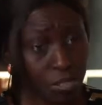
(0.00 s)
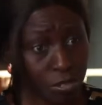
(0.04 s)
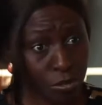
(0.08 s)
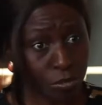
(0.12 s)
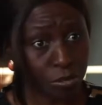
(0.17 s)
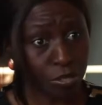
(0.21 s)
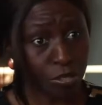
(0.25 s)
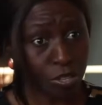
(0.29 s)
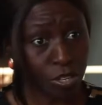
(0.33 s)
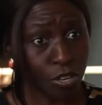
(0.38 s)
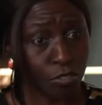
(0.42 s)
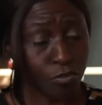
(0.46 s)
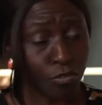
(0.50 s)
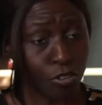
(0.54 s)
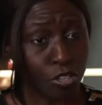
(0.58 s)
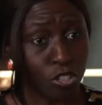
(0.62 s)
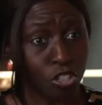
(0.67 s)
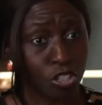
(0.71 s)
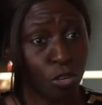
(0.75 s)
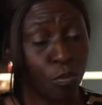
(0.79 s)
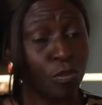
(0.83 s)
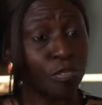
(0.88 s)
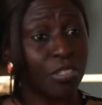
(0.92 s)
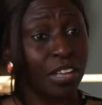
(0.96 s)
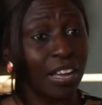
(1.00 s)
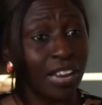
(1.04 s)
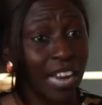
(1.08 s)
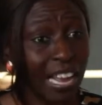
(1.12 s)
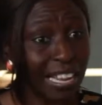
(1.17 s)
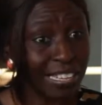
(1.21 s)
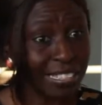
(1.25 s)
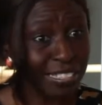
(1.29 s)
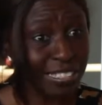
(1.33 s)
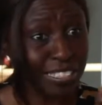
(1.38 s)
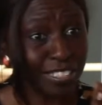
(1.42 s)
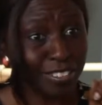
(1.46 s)
He was looking for a job without
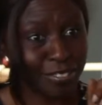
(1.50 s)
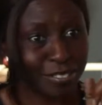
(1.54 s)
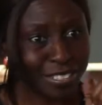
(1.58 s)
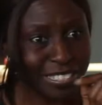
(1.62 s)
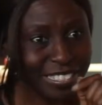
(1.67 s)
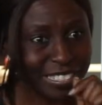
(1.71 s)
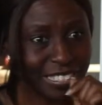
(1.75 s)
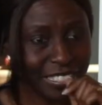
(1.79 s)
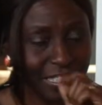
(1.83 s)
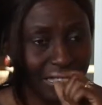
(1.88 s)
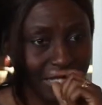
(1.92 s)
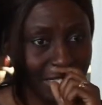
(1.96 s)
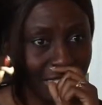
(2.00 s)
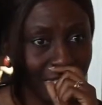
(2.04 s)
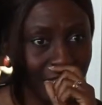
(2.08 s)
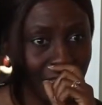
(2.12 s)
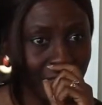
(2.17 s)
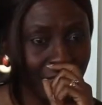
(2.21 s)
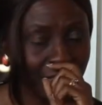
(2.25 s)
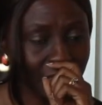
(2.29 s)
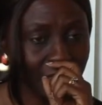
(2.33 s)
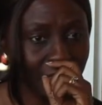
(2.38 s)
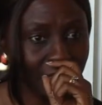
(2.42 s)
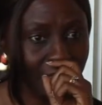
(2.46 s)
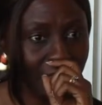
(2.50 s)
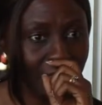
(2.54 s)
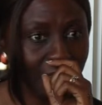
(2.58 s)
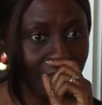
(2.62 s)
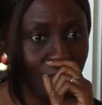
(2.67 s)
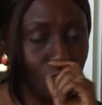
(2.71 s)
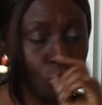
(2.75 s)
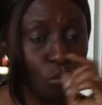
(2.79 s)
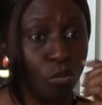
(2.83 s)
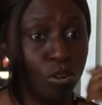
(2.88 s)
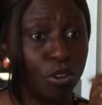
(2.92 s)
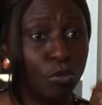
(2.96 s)
asking questions.
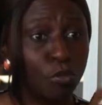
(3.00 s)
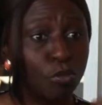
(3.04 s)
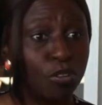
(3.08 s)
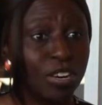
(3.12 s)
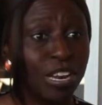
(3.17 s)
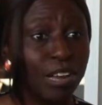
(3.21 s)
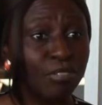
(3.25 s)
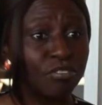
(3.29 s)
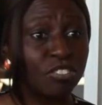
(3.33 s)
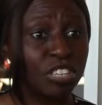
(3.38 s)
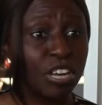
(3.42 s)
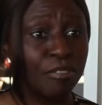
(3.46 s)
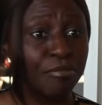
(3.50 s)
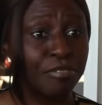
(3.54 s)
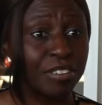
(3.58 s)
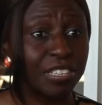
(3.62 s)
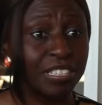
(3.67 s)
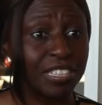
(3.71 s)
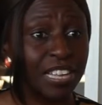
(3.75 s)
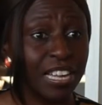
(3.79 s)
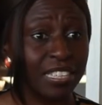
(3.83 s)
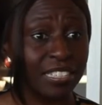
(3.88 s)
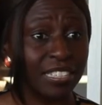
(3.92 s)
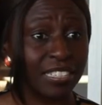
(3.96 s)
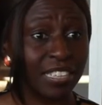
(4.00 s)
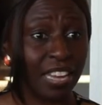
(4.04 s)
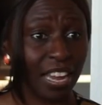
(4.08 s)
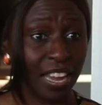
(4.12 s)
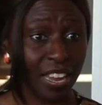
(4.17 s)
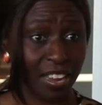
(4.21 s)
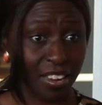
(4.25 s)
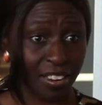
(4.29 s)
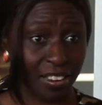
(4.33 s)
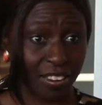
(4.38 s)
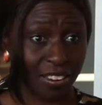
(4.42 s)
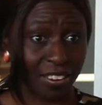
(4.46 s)
So we could have trafficked the
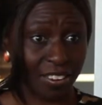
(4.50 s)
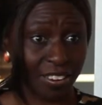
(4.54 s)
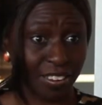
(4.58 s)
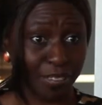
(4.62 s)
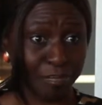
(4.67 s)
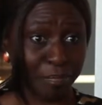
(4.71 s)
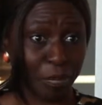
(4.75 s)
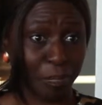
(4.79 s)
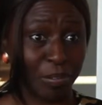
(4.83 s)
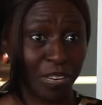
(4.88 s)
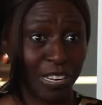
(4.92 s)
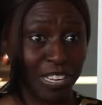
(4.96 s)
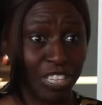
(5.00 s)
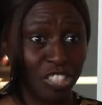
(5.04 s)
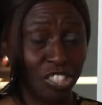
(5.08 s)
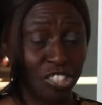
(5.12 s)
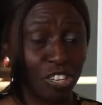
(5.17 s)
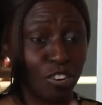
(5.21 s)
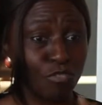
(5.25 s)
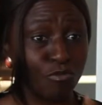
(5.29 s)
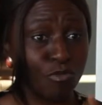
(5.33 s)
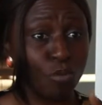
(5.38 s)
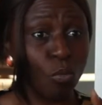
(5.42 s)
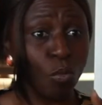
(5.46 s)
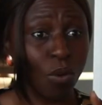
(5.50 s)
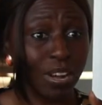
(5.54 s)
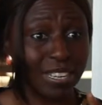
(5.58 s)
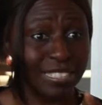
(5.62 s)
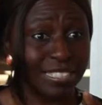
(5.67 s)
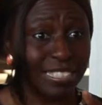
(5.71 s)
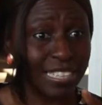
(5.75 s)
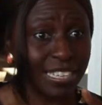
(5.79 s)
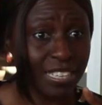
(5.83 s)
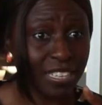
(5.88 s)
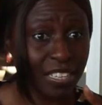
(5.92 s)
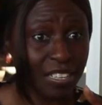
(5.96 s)
entire population if we
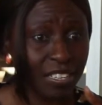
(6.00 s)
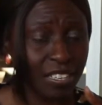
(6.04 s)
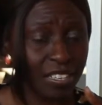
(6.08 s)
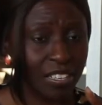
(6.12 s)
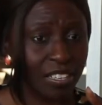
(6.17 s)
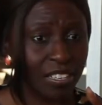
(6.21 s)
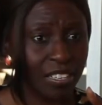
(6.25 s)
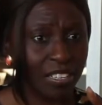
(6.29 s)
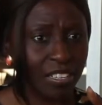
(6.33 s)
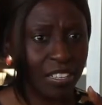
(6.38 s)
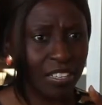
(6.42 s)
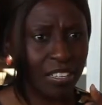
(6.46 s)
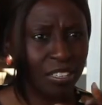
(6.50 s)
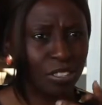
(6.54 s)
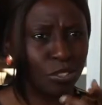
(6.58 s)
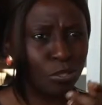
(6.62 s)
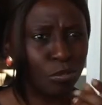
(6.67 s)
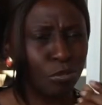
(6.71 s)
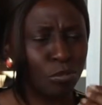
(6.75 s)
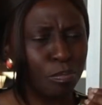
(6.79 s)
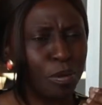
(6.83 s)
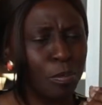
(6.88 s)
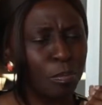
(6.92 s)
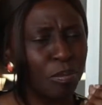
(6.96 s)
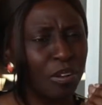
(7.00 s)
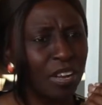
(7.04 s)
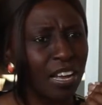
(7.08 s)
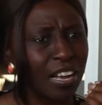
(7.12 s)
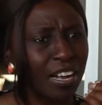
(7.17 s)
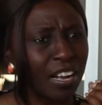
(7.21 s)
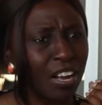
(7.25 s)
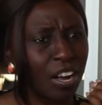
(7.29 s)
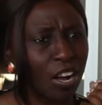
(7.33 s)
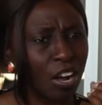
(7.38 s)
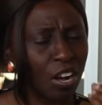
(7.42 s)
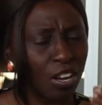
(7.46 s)
wanted. So people
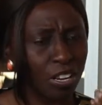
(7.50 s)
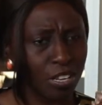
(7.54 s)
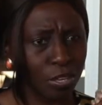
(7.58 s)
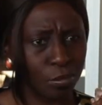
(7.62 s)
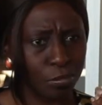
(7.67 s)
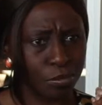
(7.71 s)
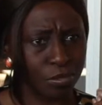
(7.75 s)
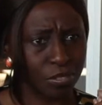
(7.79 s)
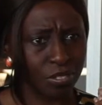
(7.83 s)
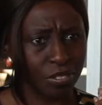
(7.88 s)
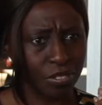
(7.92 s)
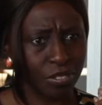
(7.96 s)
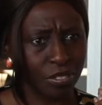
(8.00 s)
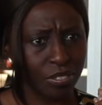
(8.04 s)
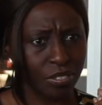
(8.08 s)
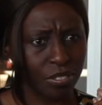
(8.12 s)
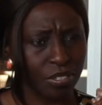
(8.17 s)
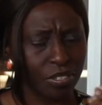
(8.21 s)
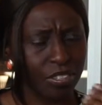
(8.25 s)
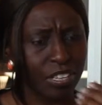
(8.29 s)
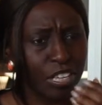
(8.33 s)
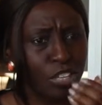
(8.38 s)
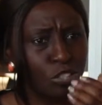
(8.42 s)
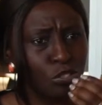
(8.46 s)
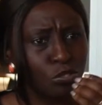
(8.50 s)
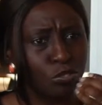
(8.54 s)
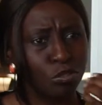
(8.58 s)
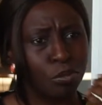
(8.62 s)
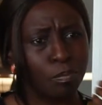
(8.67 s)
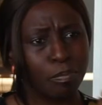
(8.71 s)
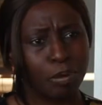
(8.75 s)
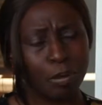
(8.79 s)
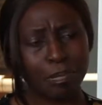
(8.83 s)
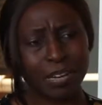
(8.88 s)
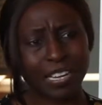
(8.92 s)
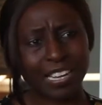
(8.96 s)
are gullible. There's no
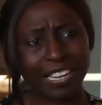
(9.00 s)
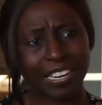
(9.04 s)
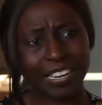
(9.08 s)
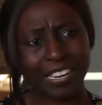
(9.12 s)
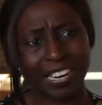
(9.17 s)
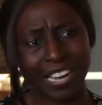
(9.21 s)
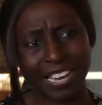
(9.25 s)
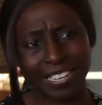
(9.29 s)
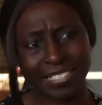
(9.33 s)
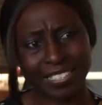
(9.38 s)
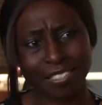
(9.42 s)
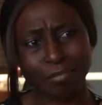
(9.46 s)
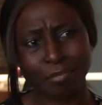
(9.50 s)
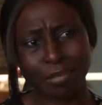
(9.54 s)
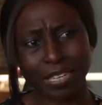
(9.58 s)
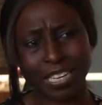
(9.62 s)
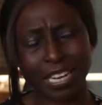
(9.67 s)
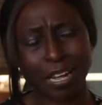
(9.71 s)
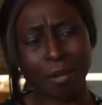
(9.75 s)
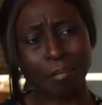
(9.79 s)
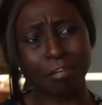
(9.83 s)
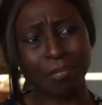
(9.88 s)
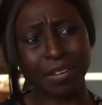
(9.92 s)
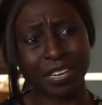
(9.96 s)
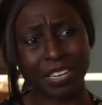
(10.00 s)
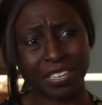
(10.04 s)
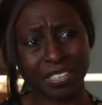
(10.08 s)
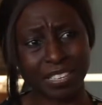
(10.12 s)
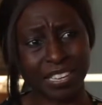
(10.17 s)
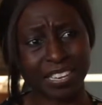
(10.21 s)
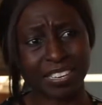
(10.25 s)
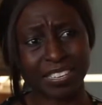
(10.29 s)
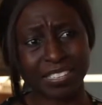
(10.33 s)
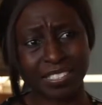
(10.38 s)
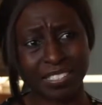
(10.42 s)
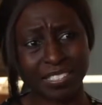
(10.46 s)
public enlightenment campaign
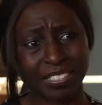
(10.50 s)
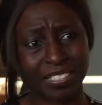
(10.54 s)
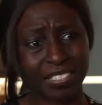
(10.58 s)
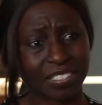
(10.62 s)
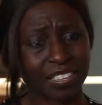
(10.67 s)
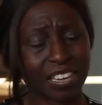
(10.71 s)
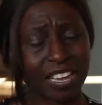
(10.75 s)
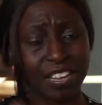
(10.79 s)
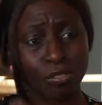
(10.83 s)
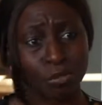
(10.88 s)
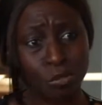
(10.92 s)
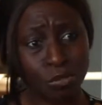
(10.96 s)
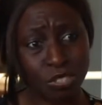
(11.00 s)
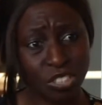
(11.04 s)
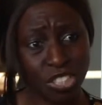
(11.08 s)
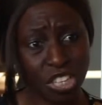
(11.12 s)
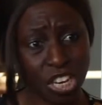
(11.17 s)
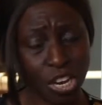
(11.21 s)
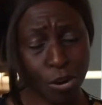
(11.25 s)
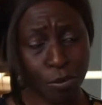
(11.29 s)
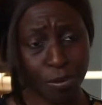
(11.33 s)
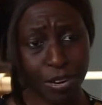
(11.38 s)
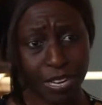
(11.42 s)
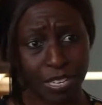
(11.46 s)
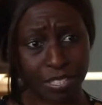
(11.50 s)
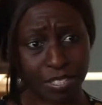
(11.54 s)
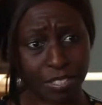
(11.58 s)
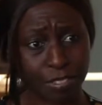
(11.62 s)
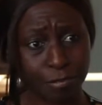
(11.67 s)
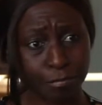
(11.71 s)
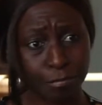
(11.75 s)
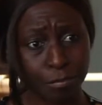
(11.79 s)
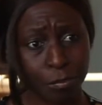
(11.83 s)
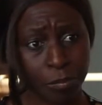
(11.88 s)
that is in those areas.